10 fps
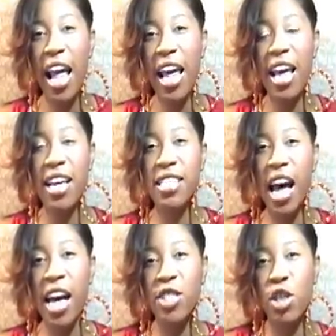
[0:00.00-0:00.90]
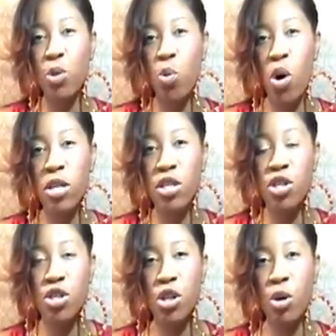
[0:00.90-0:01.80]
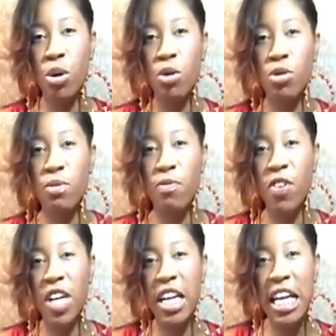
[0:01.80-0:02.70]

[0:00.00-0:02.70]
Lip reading: and I just want to show you some fun,